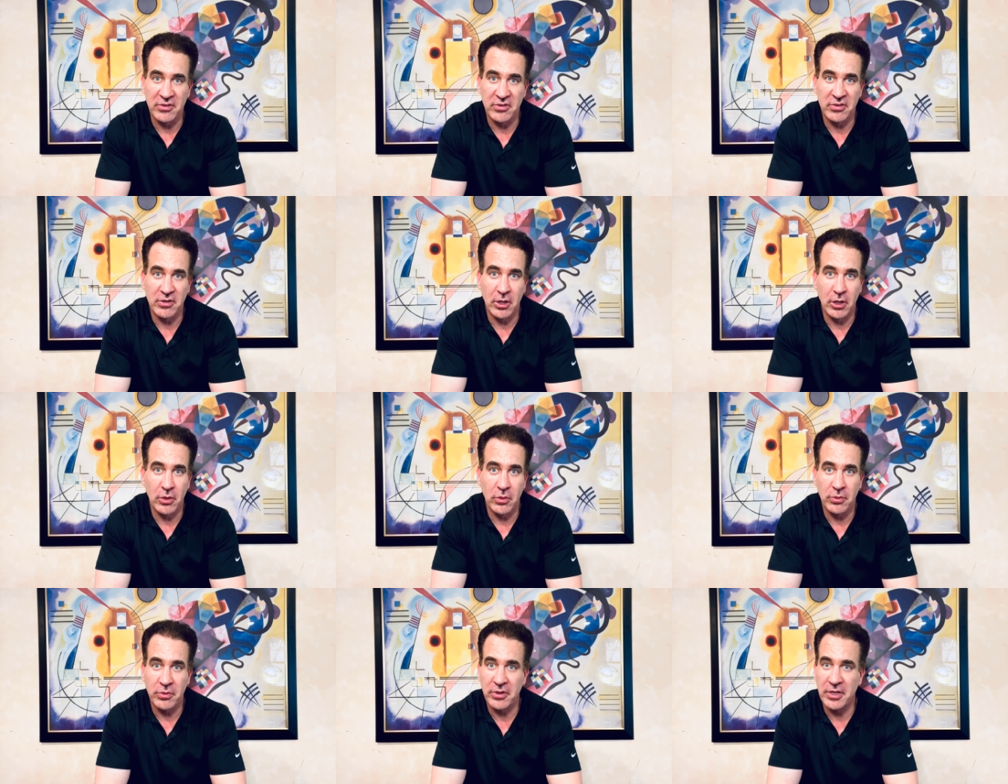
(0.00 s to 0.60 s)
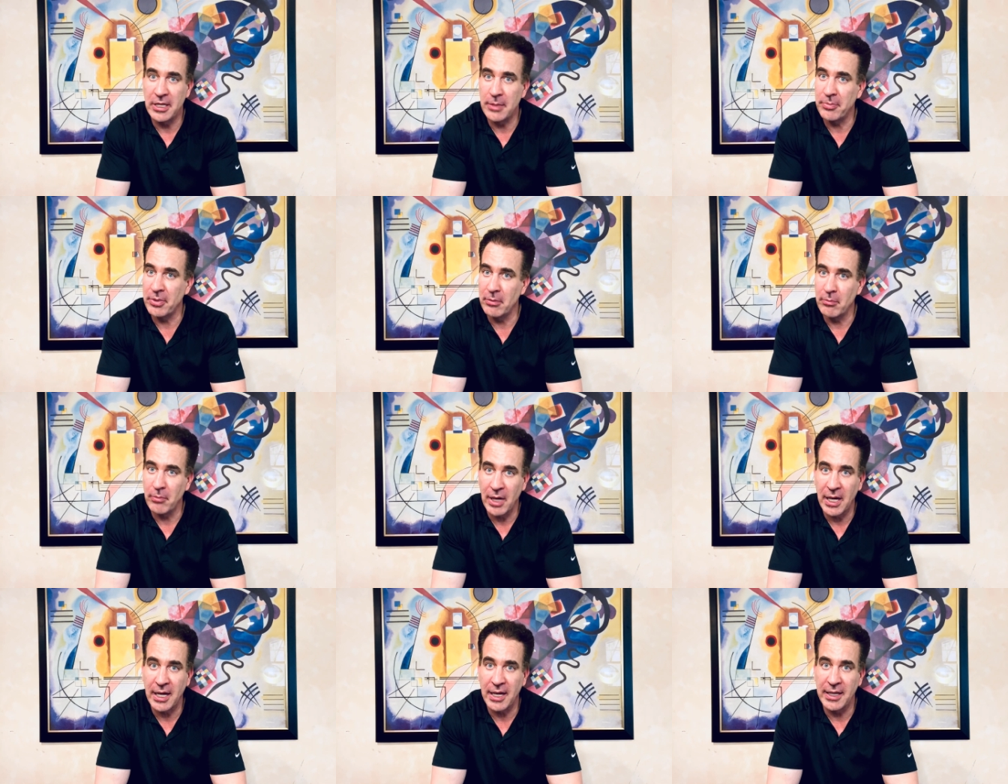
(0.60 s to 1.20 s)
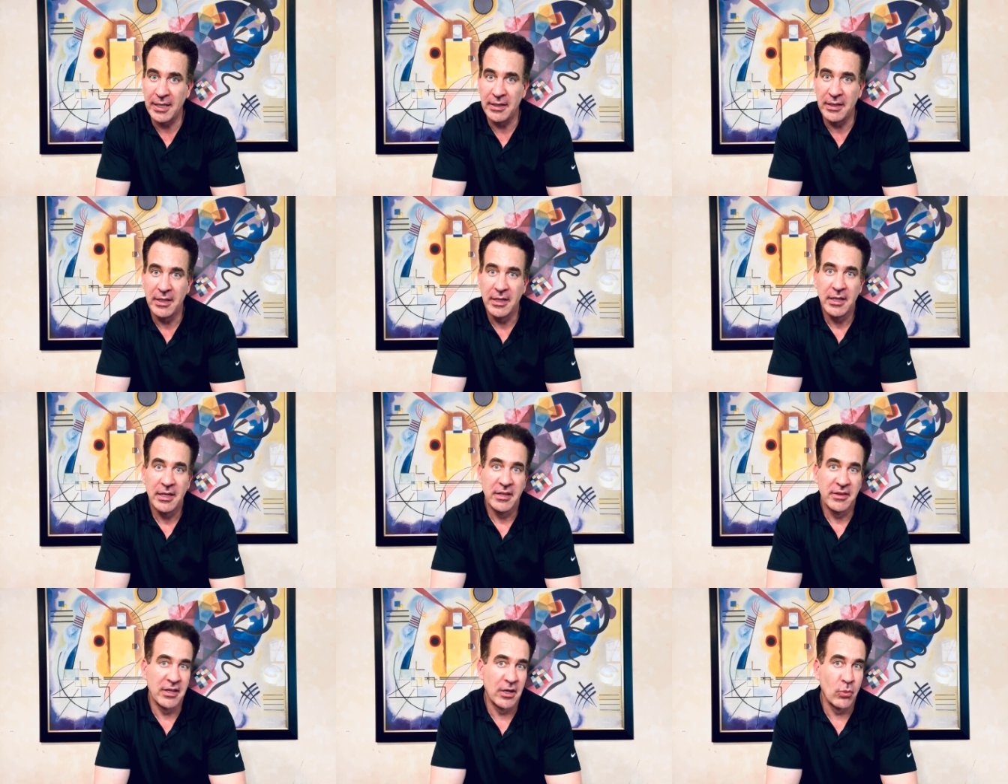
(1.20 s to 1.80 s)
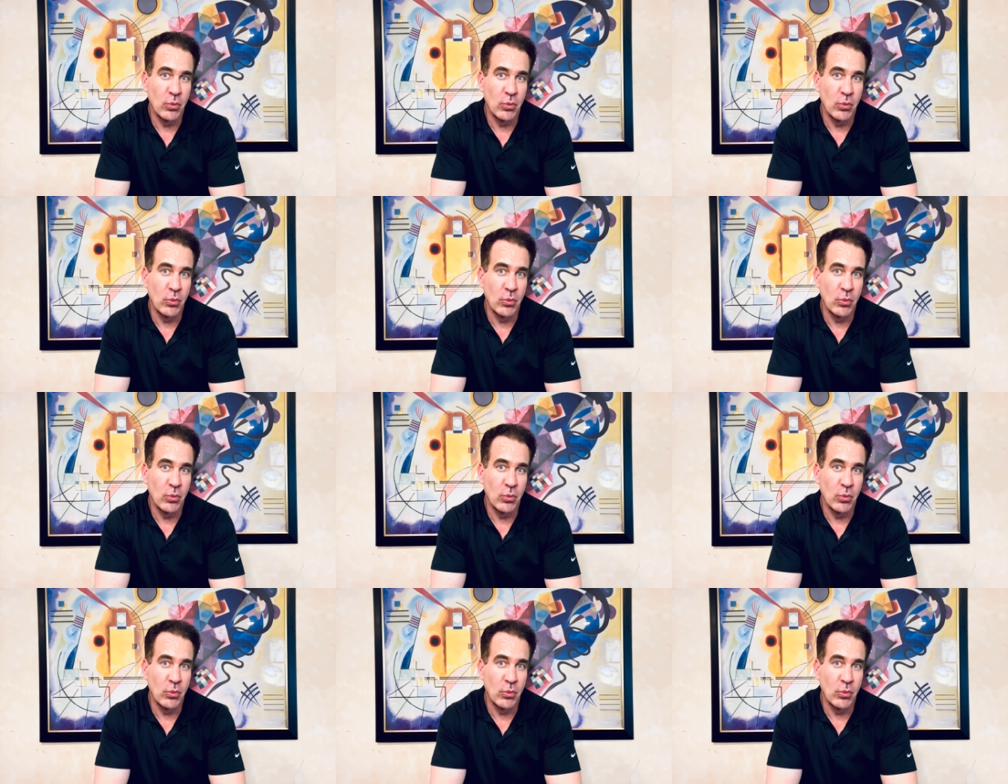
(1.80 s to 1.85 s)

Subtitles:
So keep in mind that a